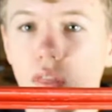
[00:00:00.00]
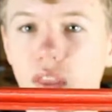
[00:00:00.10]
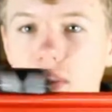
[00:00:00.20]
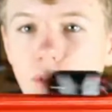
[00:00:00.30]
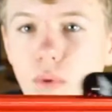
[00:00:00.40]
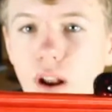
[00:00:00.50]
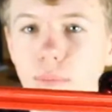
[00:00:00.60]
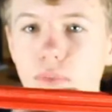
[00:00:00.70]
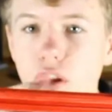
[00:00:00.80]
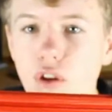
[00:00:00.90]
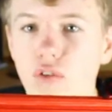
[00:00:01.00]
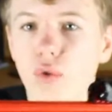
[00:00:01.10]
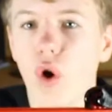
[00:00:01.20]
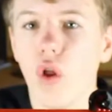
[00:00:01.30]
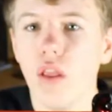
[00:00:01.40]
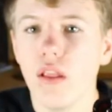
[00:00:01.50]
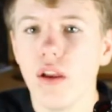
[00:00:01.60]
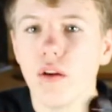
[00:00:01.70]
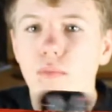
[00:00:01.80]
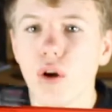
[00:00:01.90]
this is what I'm going to use for all the
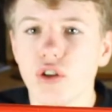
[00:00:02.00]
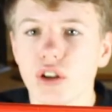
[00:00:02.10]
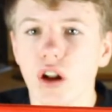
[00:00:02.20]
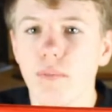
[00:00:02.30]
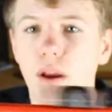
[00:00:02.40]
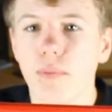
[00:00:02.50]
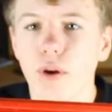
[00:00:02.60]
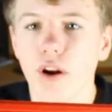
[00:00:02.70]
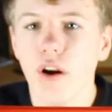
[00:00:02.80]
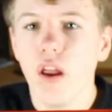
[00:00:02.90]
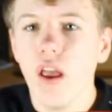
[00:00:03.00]
linear motion on my printer.